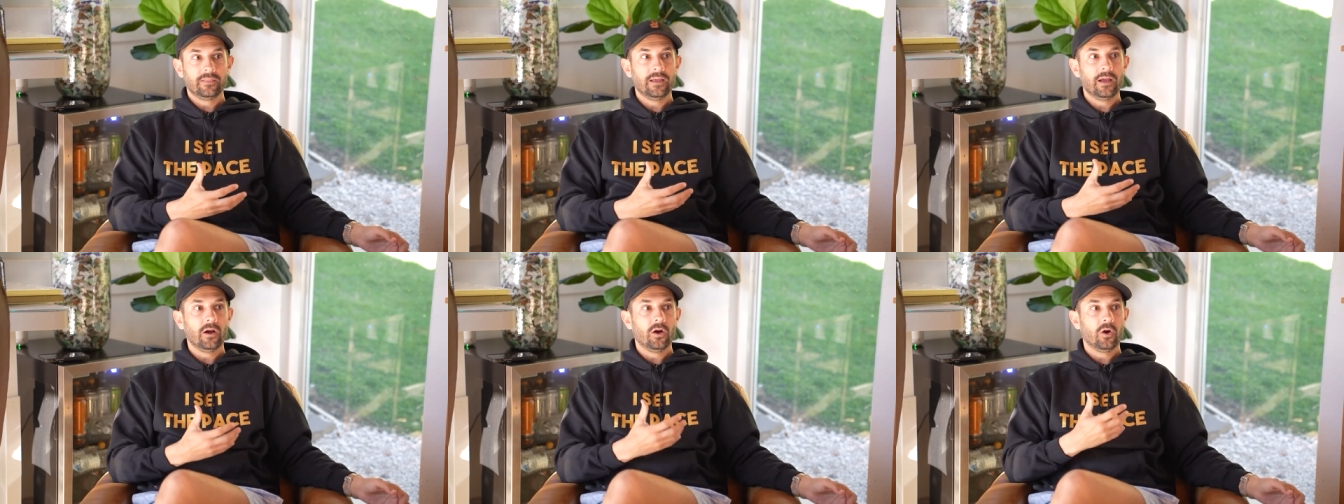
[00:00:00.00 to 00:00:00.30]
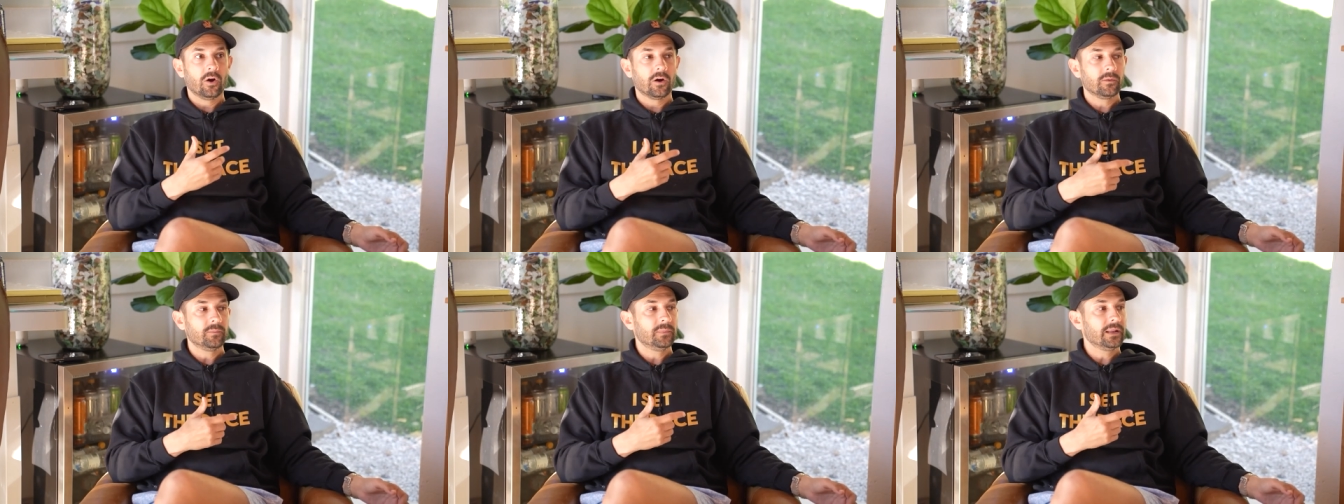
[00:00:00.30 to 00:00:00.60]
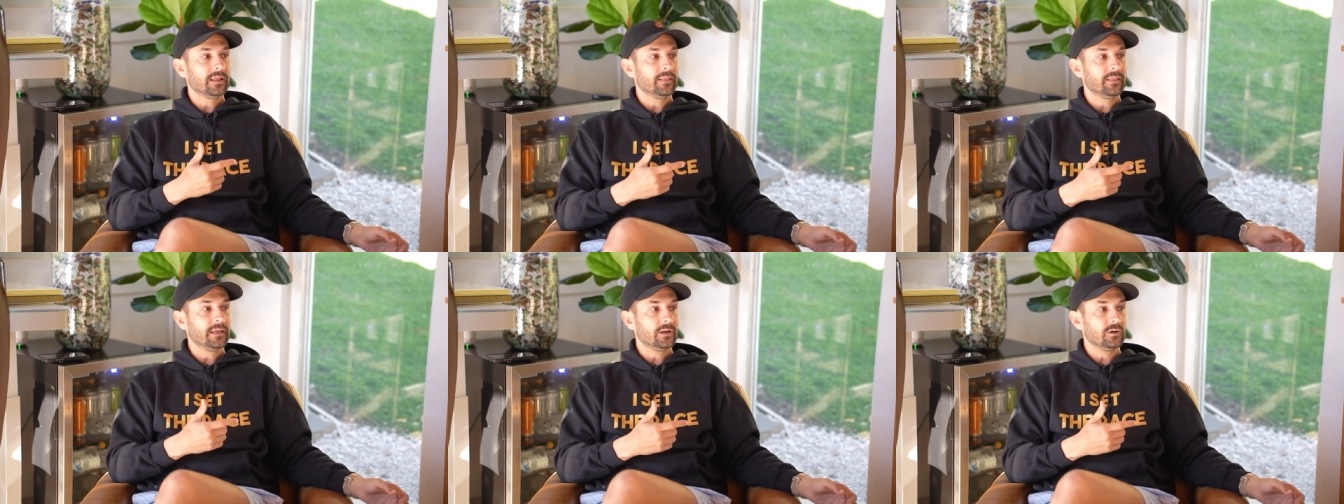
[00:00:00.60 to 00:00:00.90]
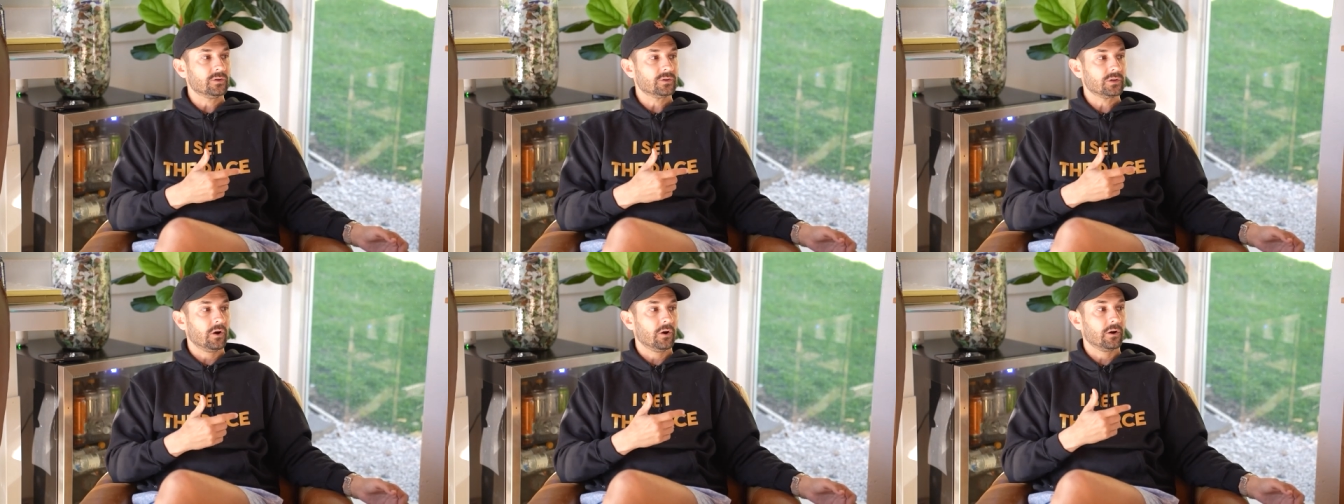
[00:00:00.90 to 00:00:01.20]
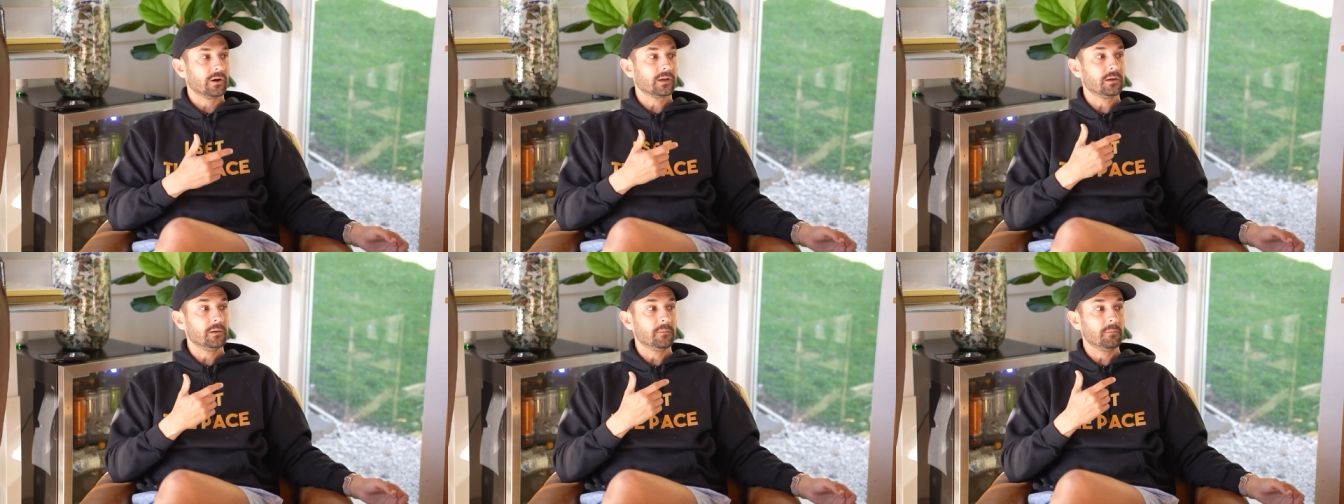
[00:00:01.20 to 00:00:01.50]
that hard money lenders
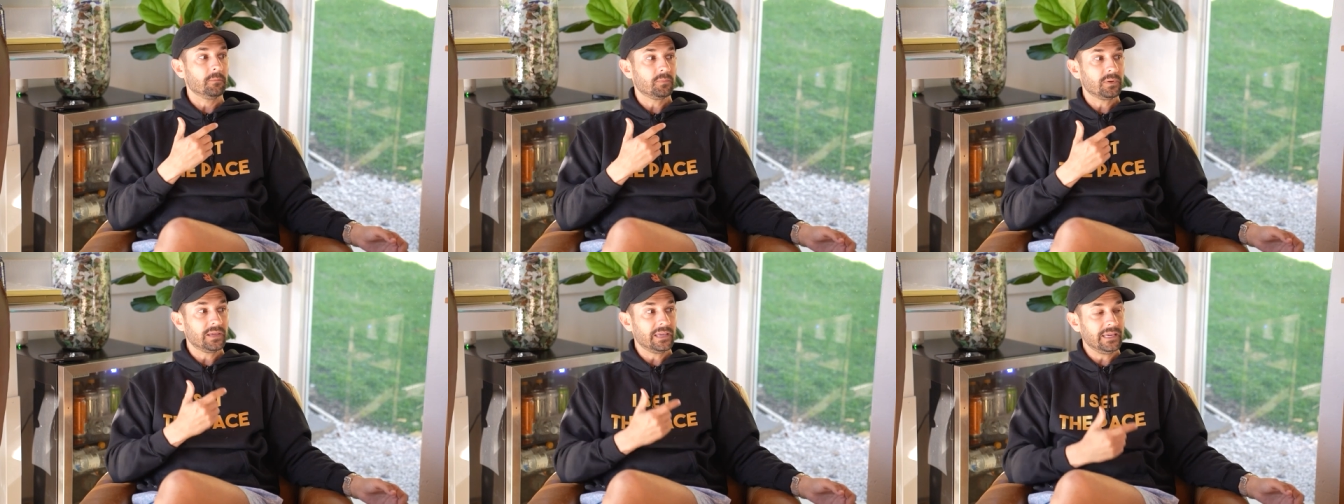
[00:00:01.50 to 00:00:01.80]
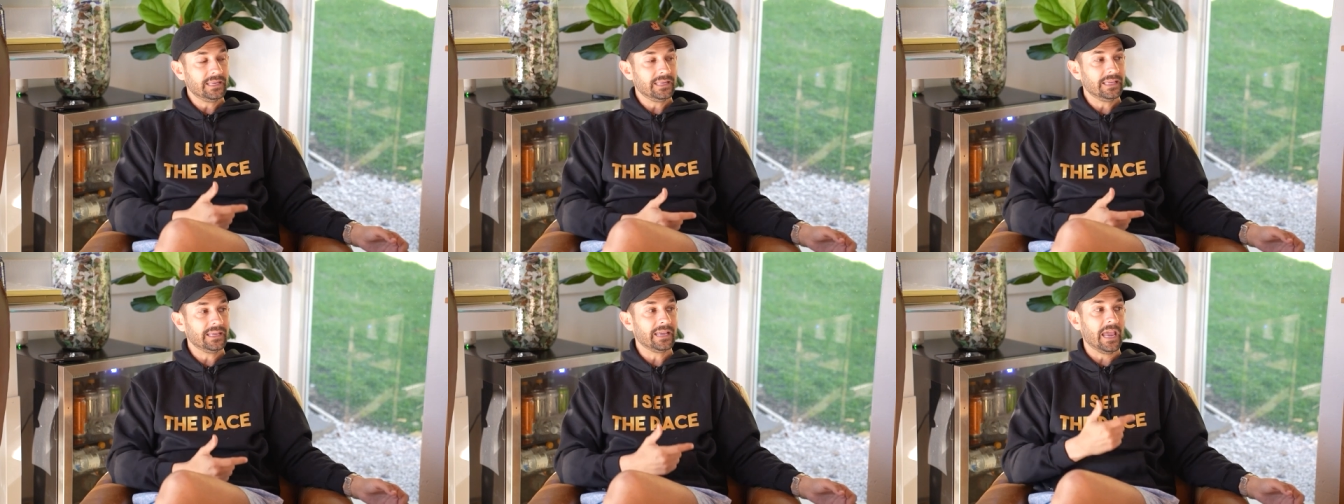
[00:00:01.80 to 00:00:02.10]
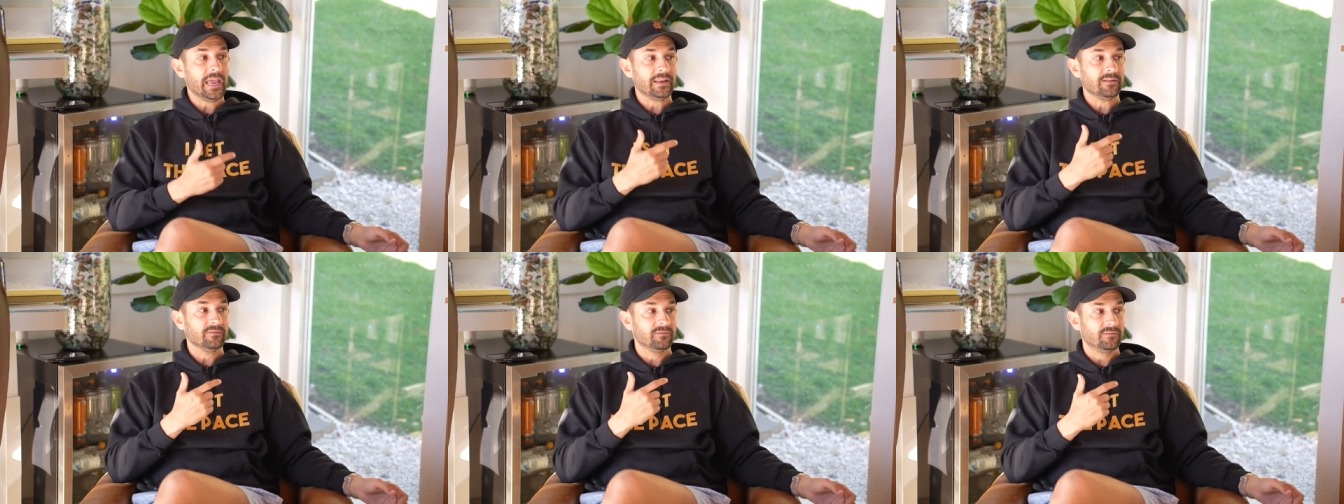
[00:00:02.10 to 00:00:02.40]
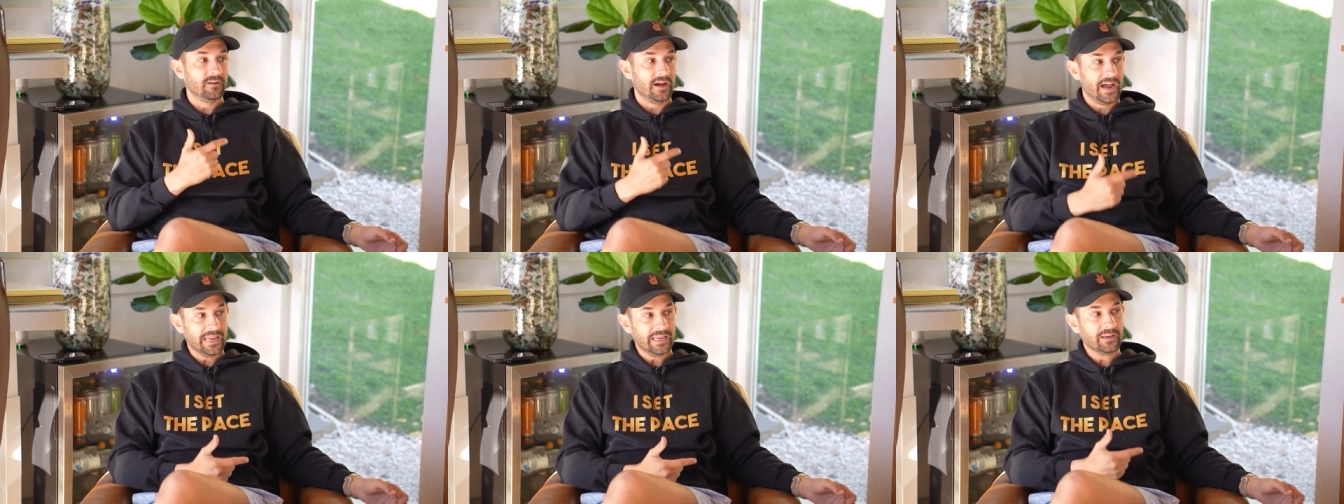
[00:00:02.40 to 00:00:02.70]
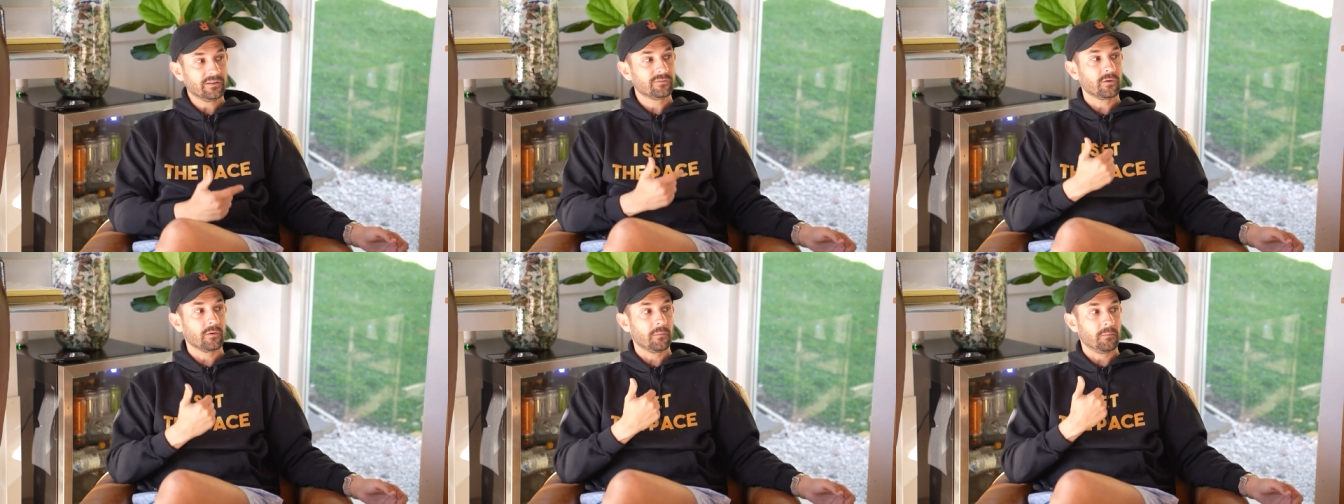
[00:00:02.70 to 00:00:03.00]
are competing and
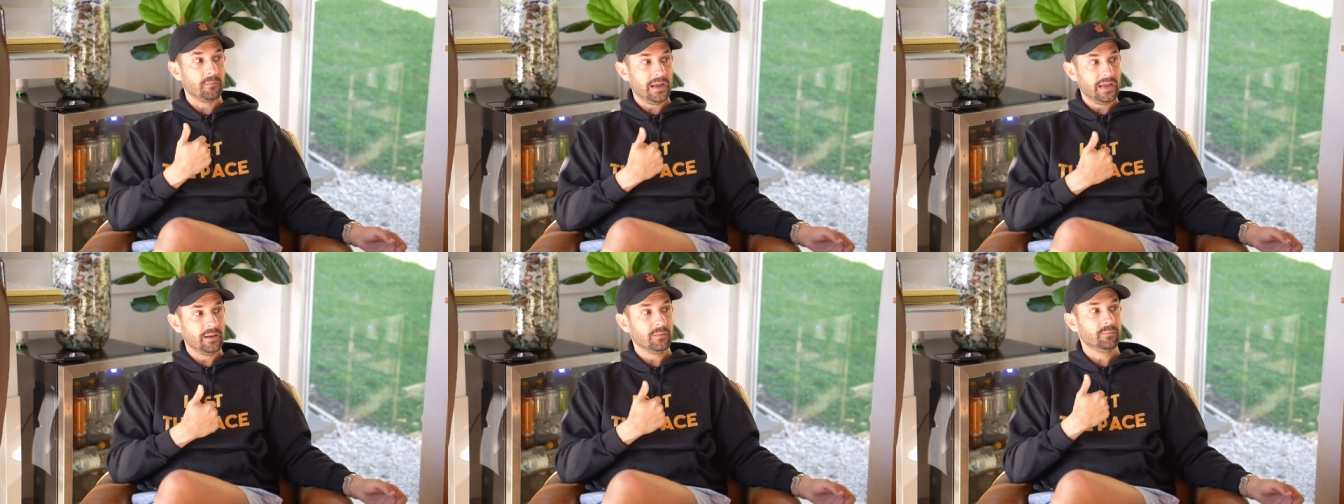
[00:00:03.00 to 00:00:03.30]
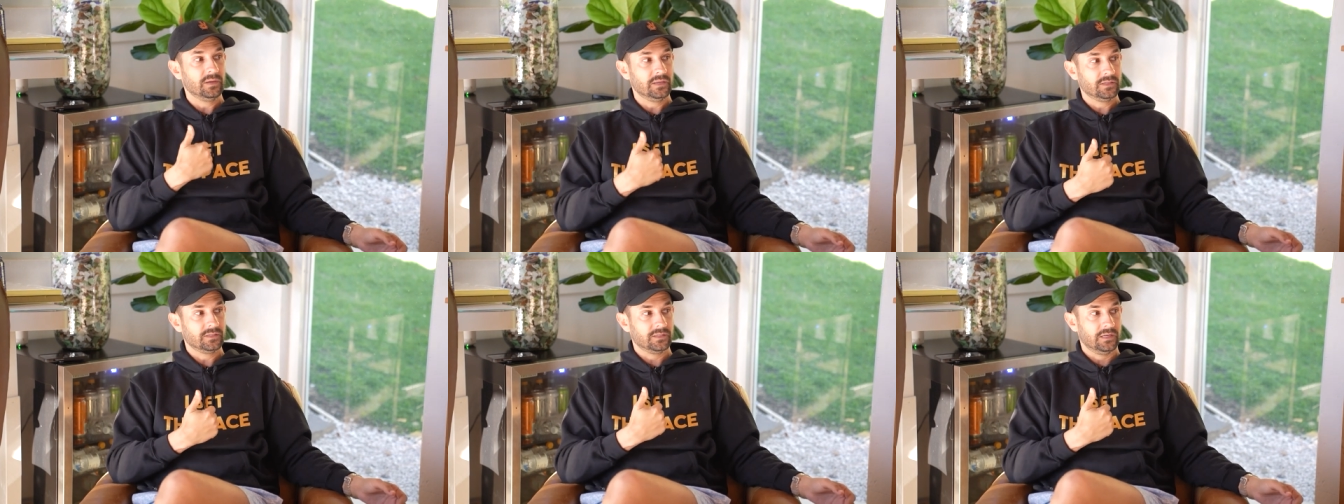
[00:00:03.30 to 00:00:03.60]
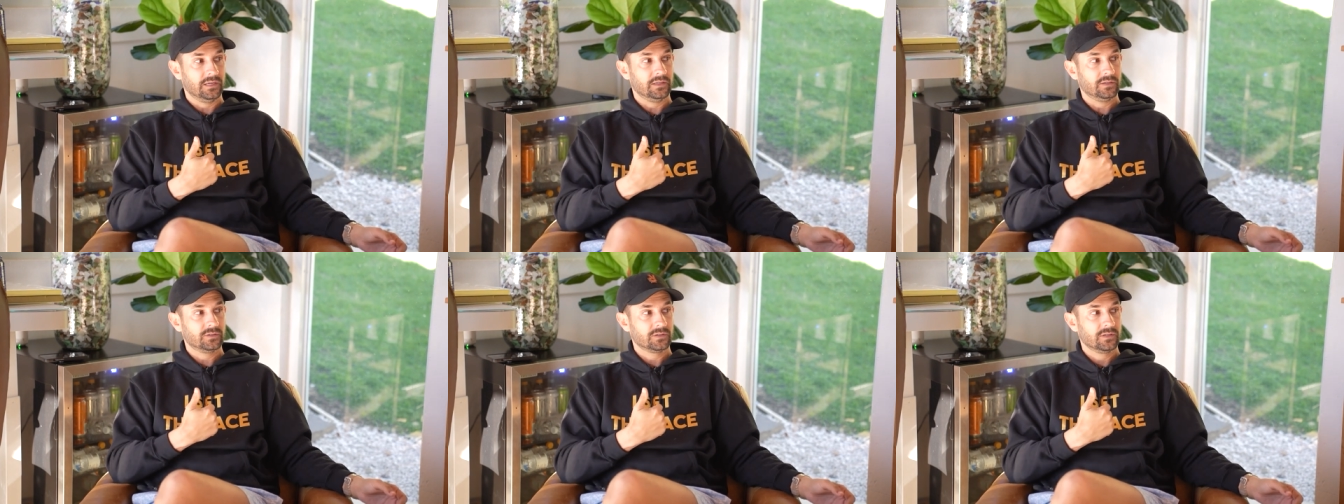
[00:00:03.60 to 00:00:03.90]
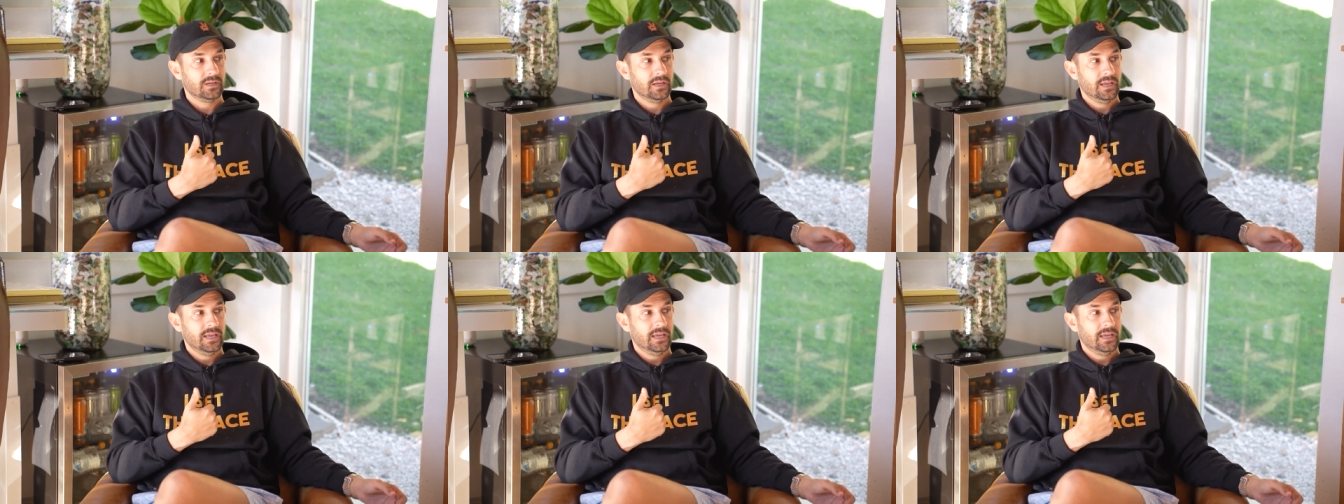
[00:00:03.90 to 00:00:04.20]
vying for my business,